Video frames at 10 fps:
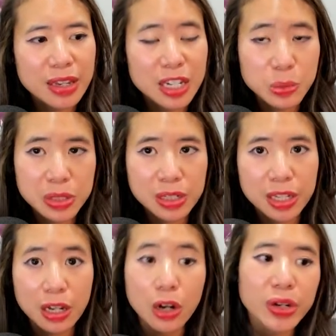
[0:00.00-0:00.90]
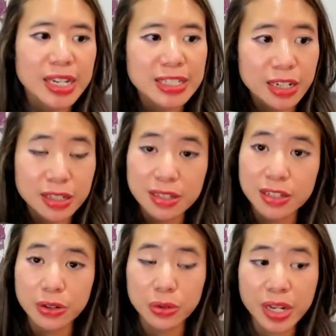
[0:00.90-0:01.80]
explicitly, okay, set it to
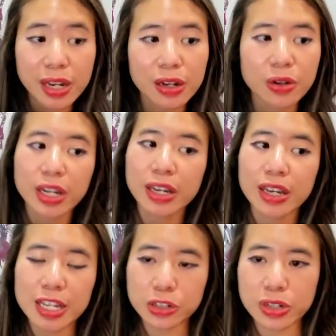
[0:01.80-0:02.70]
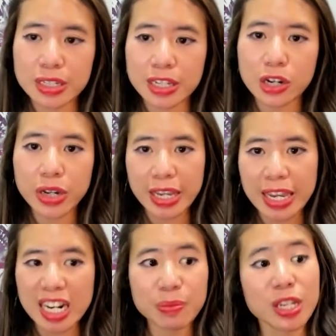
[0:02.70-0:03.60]
0 now, it's going to say, okay,
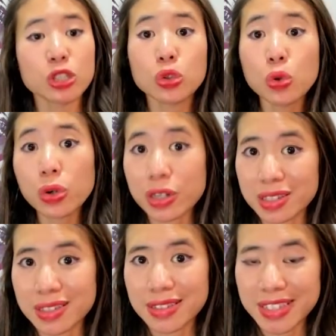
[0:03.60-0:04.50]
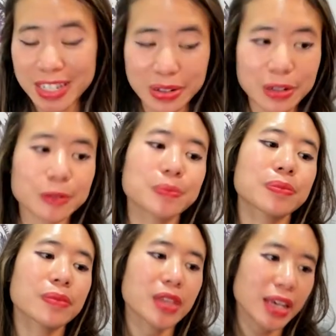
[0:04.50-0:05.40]
animate towards 0.
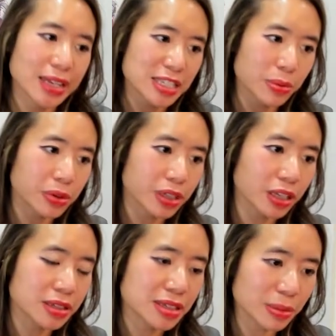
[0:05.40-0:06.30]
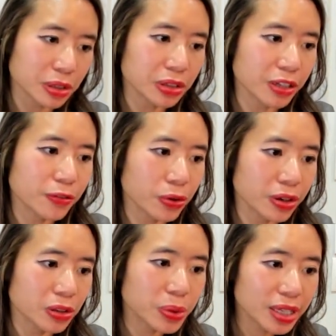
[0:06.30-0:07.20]
And similarly for
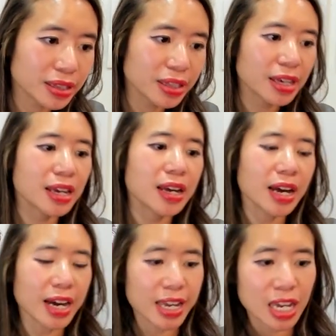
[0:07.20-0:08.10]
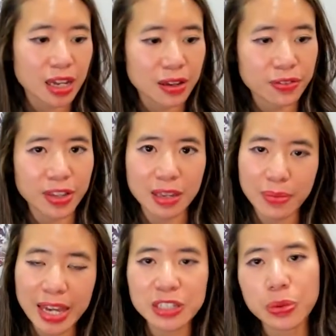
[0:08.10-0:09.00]
the width, I have a
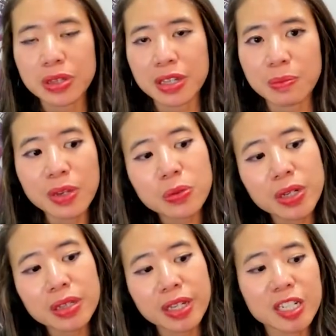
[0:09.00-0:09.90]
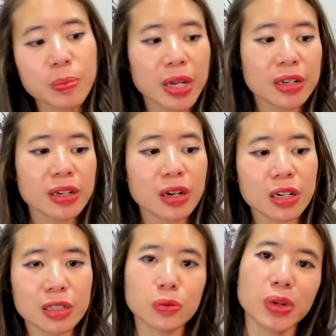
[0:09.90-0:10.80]
max width and a min width, and depending
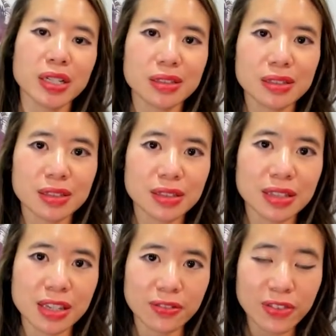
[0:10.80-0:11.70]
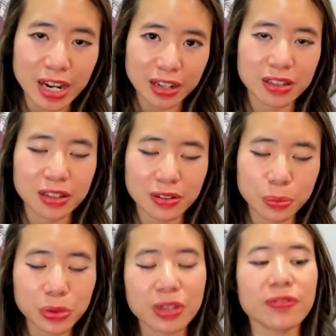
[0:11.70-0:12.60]
on what the
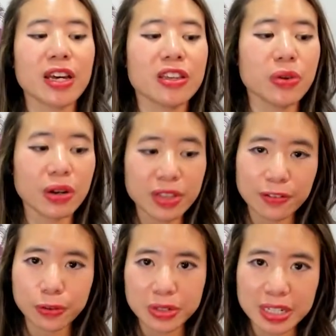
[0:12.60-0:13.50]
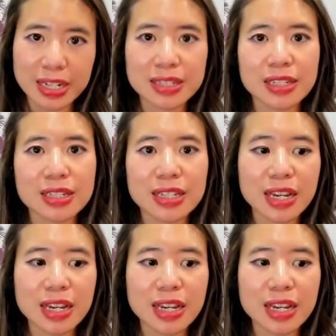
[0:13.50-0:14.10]
Boolean value of that full size is,